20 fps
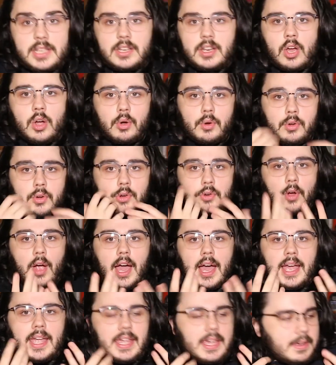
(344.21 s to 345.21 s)
you know,
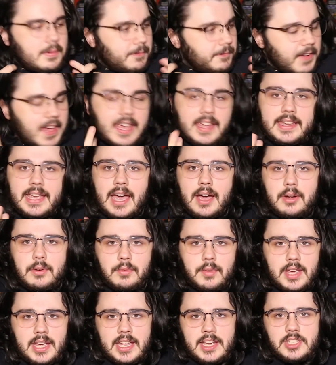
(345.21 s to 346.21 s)
cry fake
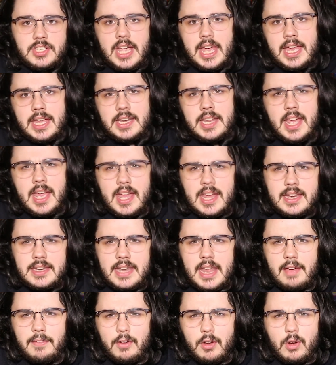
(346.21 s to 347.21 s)
outrage and
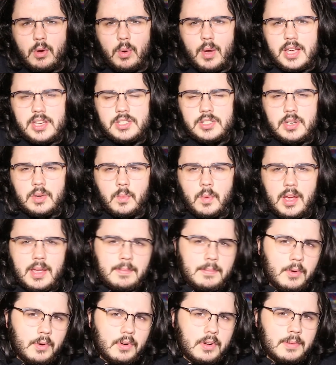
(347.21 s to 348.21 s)
never question why
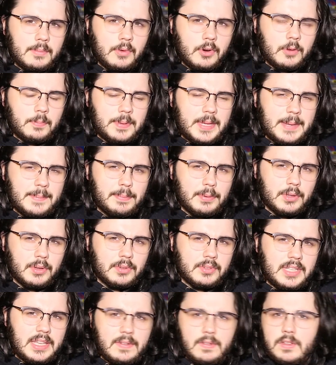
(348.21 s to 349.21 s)
more and more people are
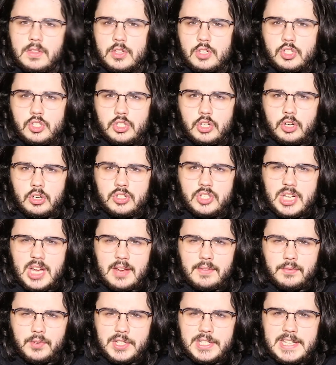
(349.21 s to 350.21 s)
leaving the church
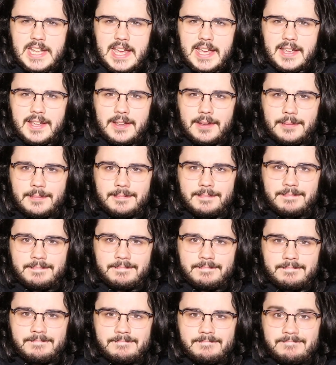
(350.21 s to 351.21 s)
every day.
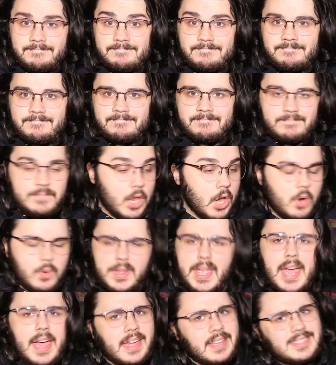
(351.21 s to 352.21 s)
No,
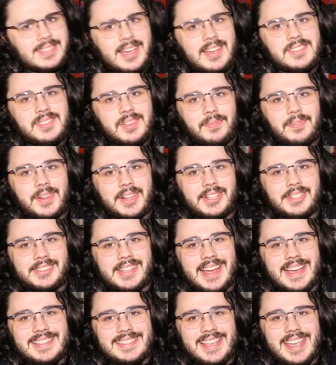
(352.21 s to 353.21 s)
yeah, it's because of Lil
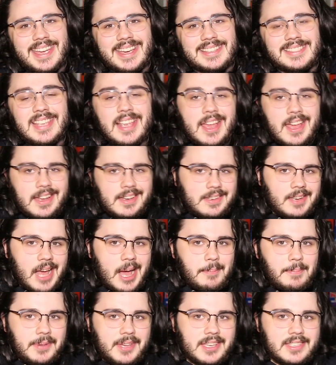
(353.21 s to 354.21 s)
Nas X,
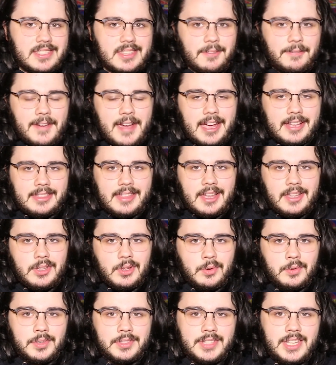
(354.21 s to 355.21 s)
not because of the fact that
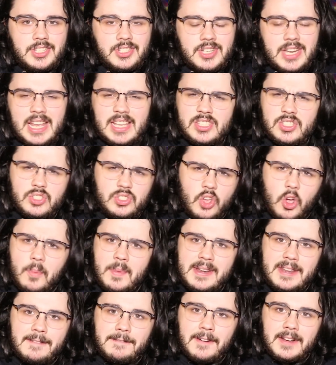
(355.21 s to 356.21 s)
your religion has so
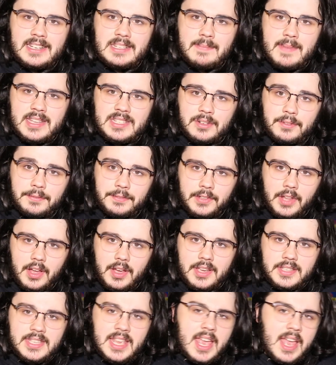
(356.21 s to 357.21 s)
many fundamental
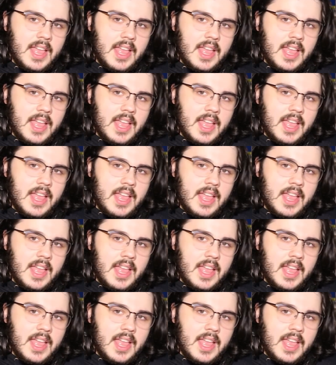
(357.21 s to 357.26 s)
flaws